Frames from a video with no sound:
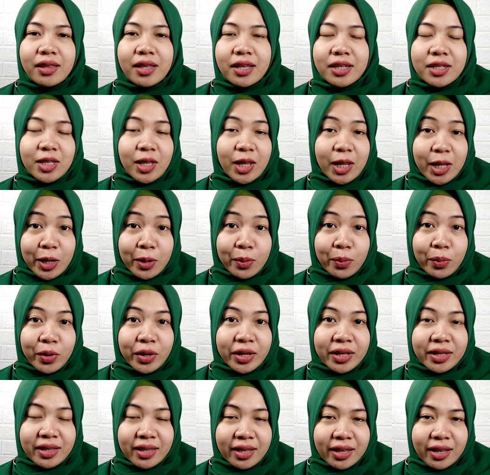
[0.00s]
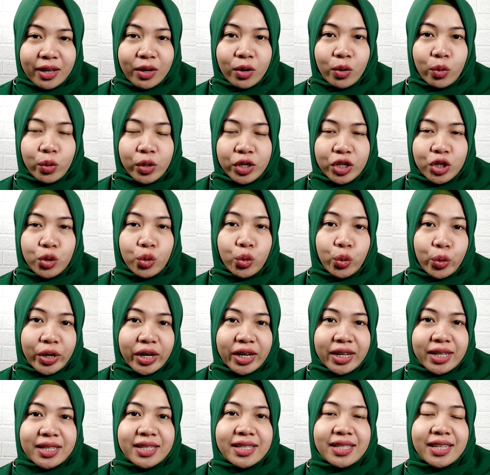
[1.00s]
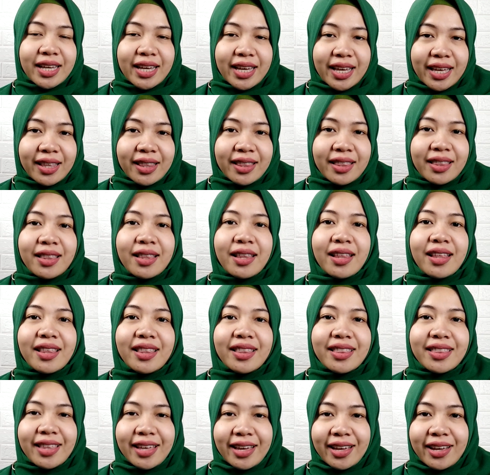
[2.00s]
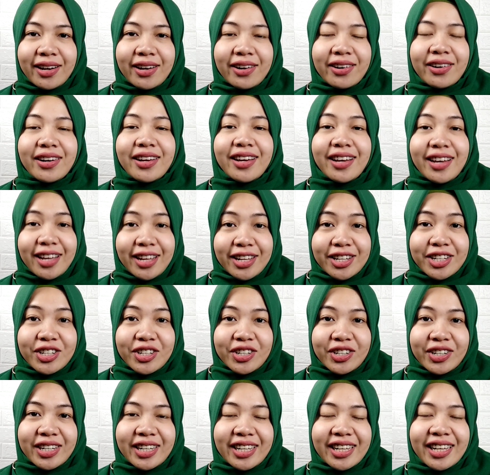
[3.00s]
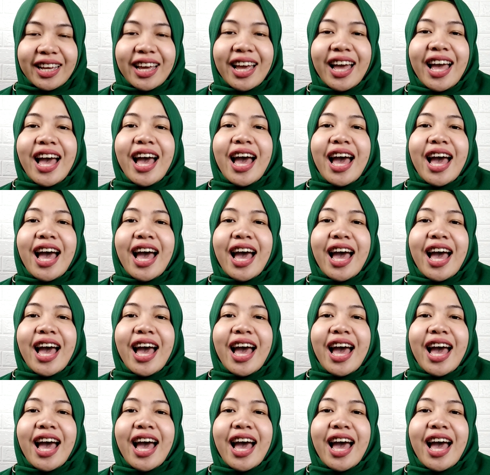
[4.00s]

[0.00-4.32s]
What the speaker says: celebrity which works in their country.